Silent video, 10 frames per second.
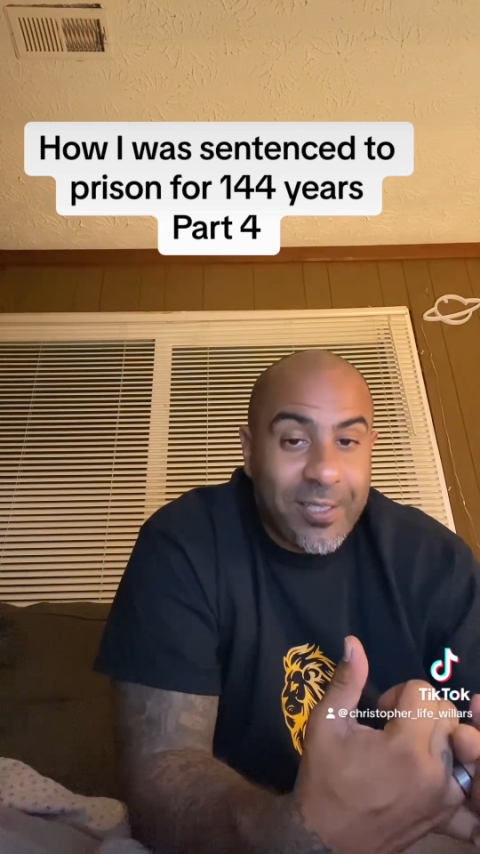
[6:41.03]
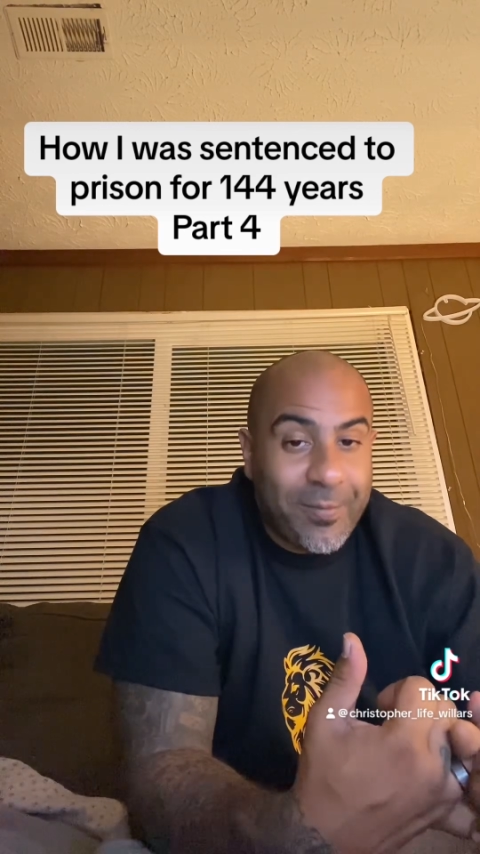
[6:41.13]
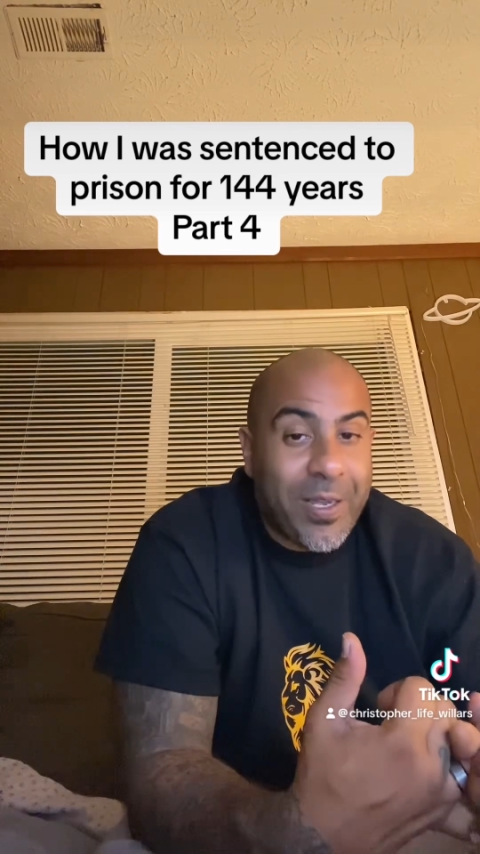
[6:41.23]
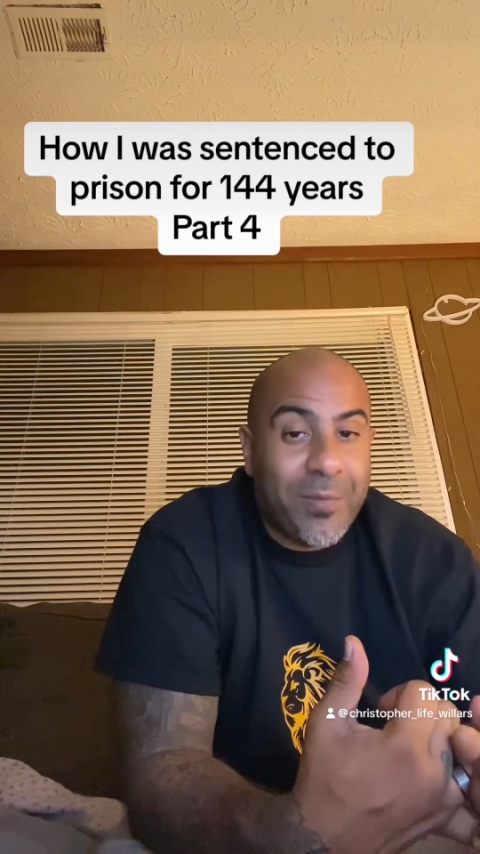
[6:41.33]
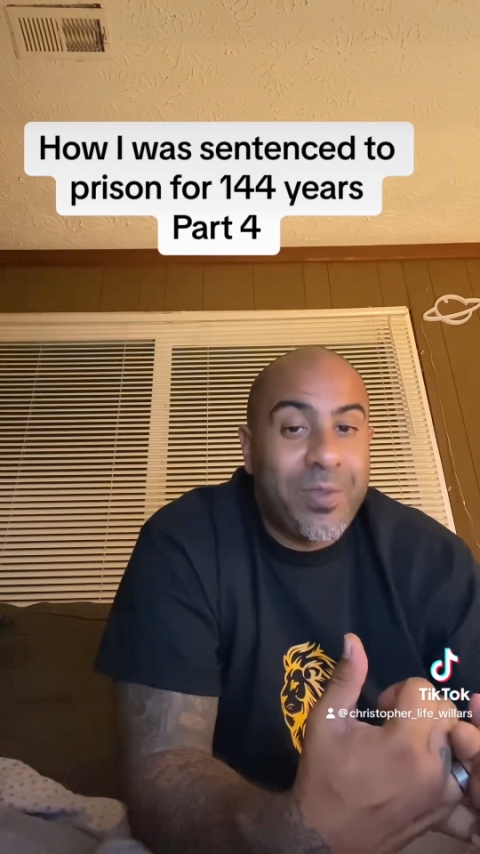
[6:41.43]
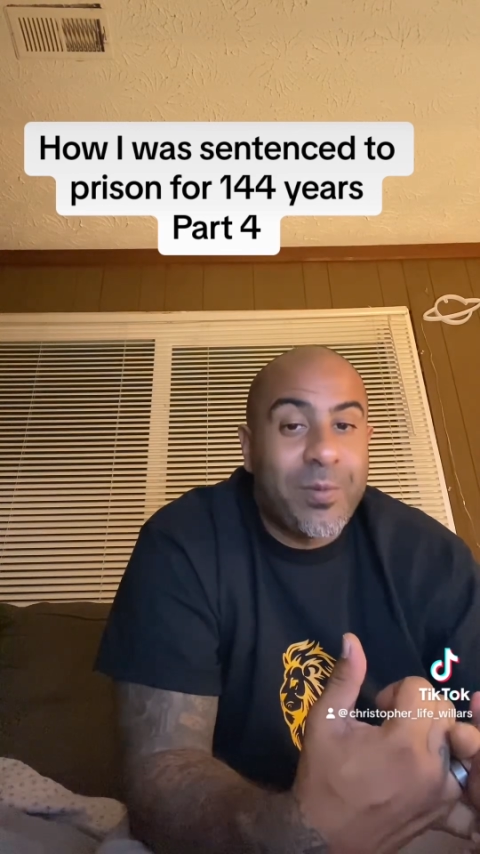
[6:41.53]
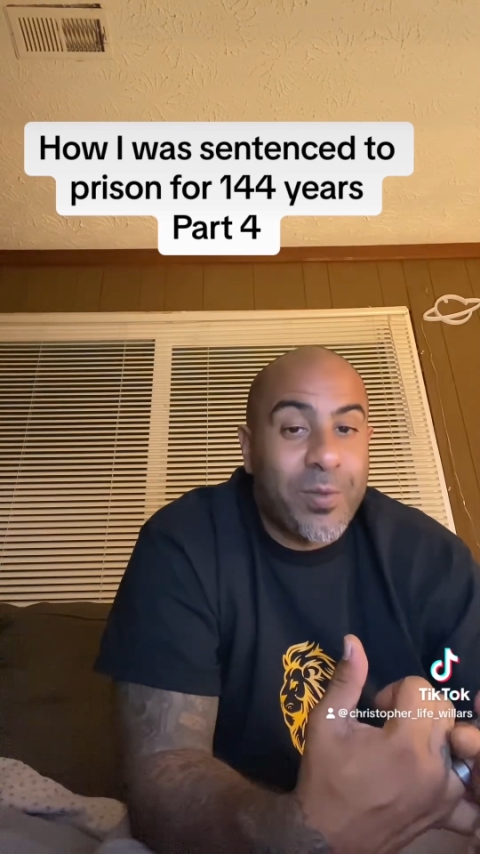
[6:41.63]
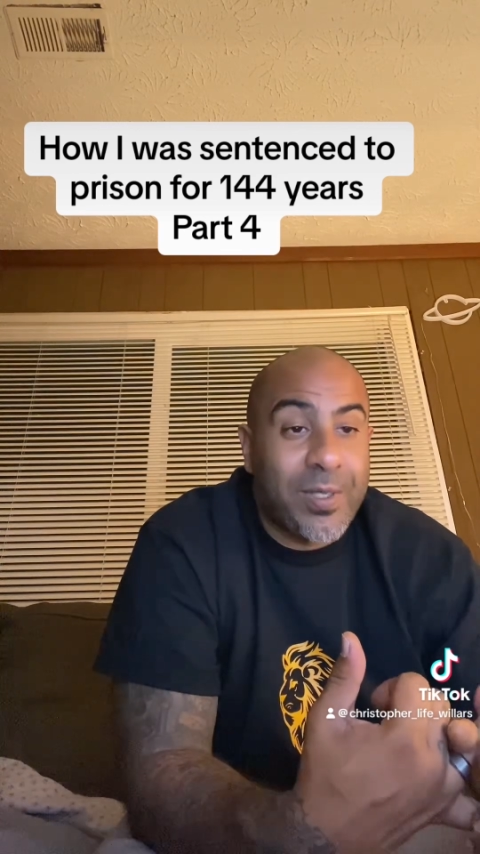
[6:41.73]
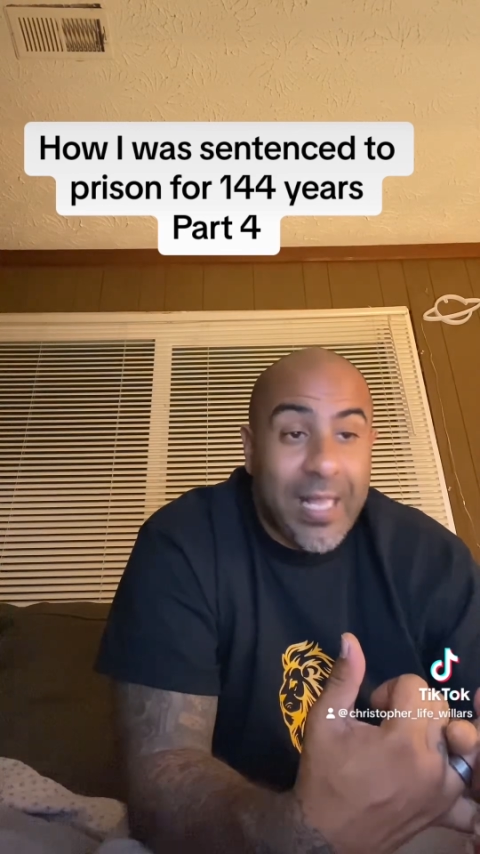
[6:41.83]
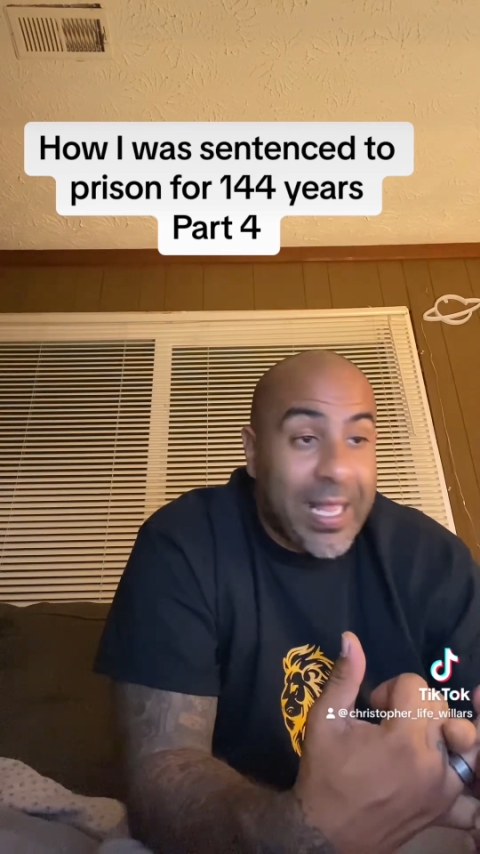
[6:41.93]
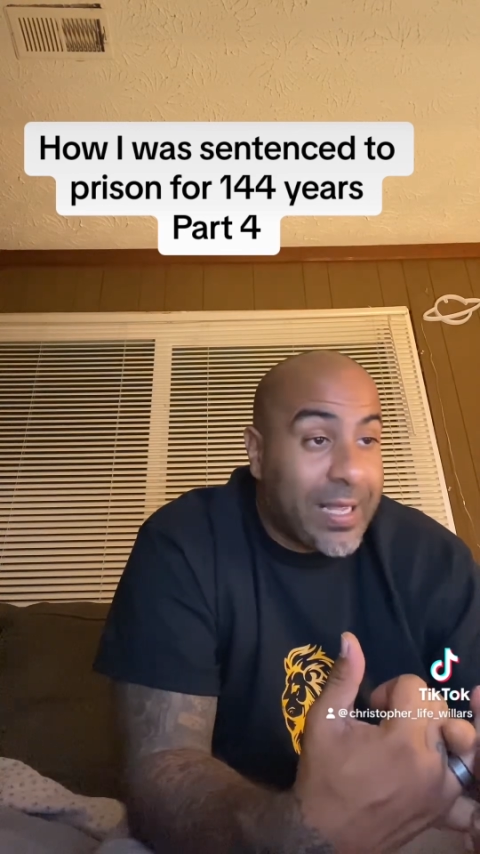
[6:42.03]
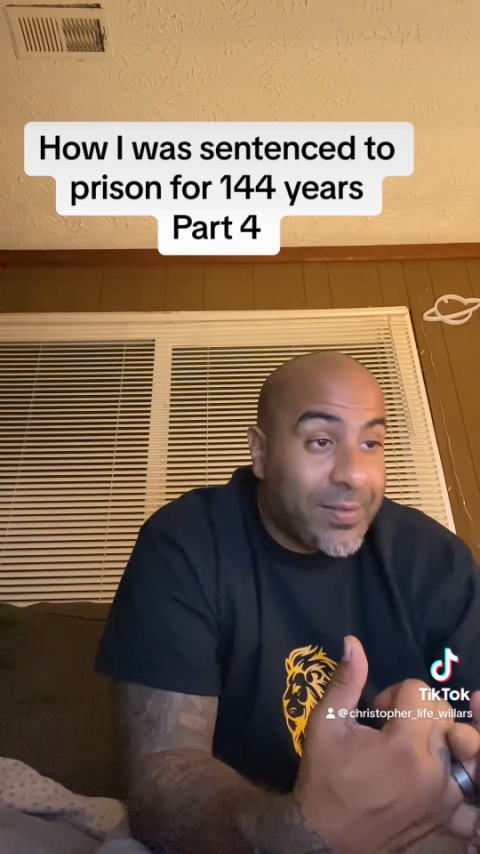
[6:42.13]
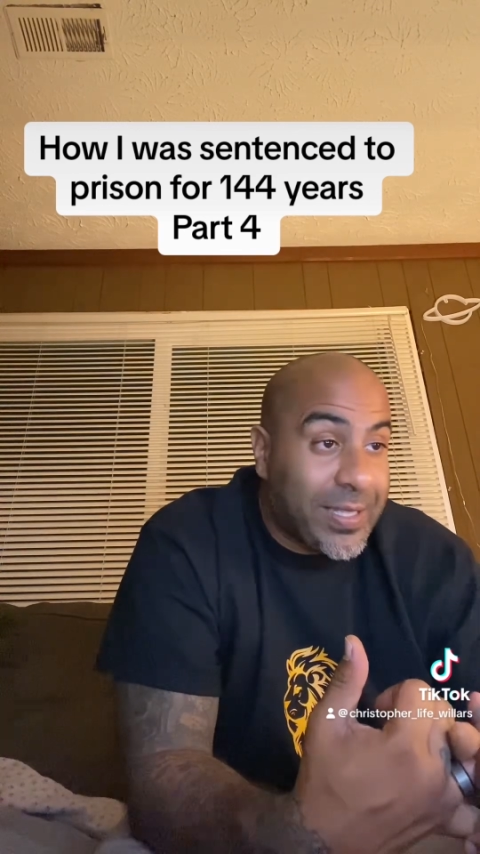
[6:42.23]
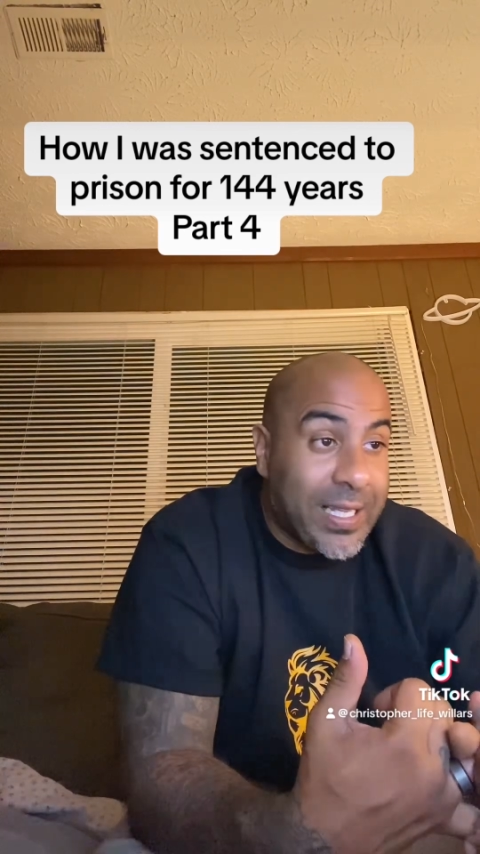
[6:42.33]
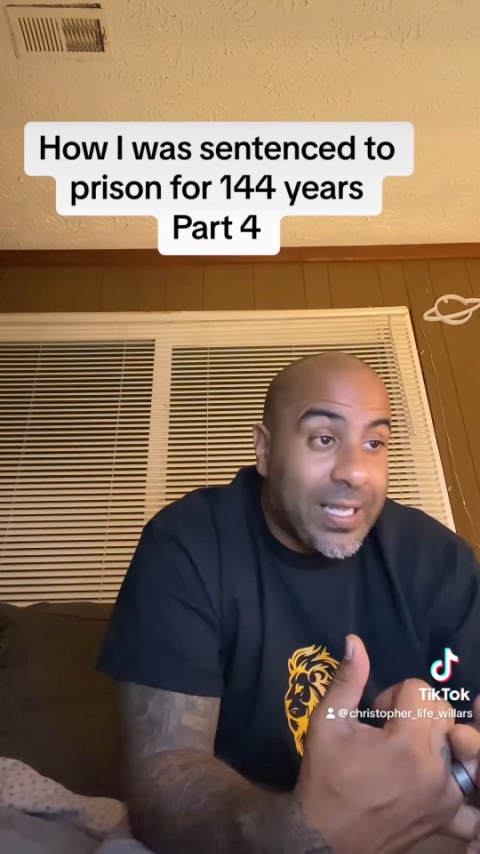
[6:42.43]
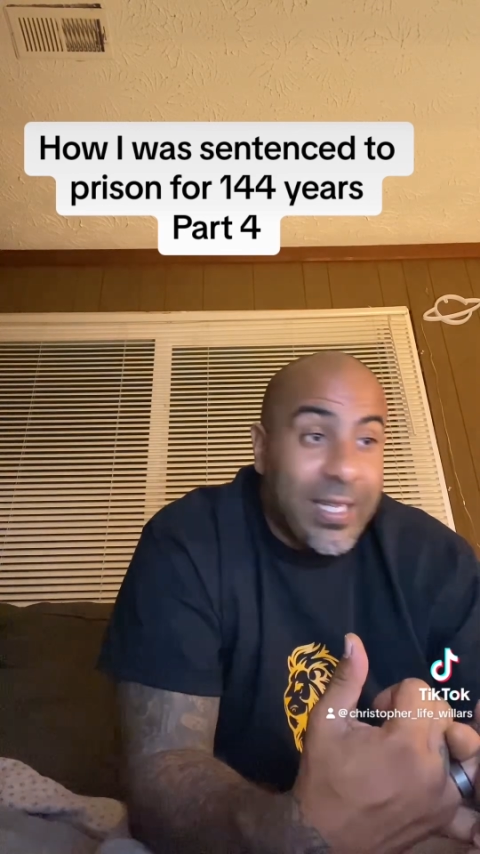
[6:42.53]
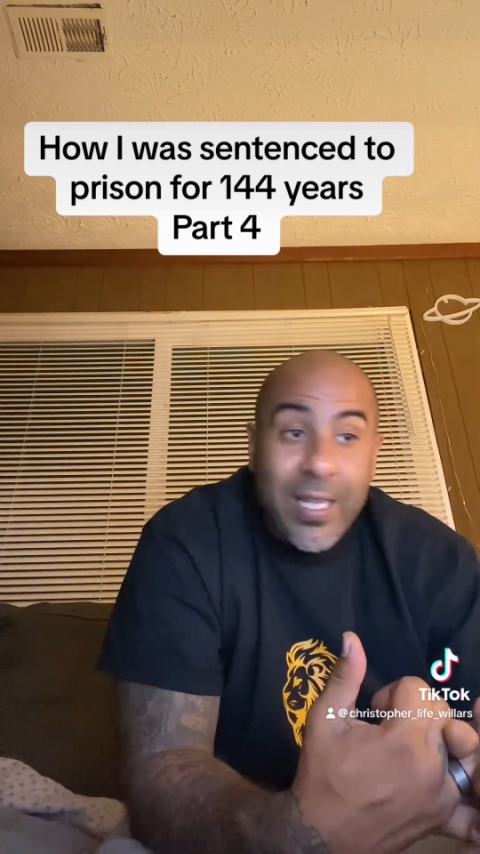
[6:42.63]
about people's lives that